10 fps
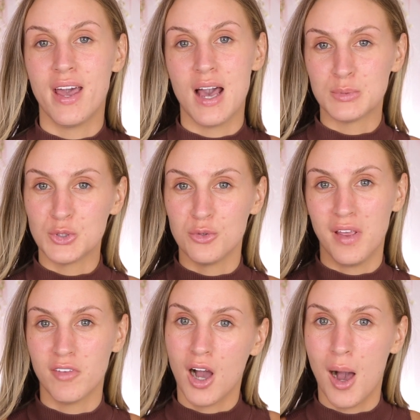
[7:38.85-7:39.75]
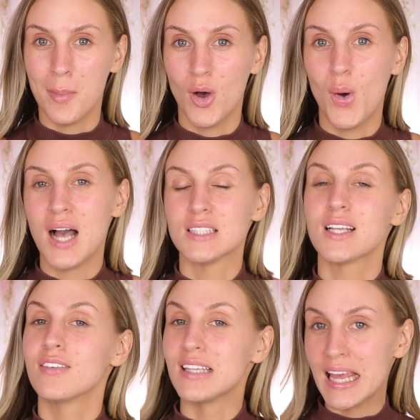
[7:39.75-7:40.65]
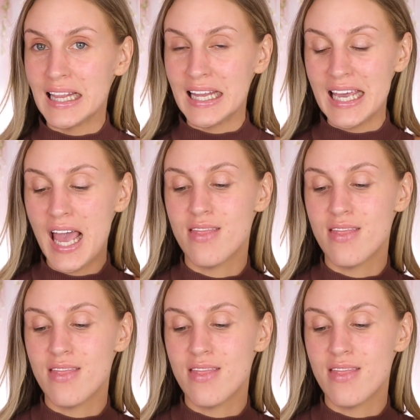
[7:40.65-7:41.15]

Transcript: absolute favorite combo as of lately,